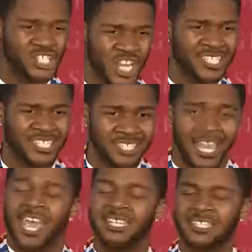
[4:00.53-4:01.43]
And
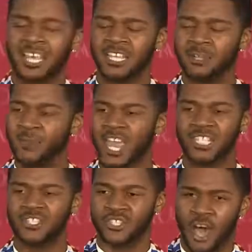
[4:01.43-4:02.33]
injustice is telling
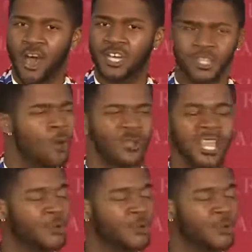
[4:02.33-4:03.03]
them they are stars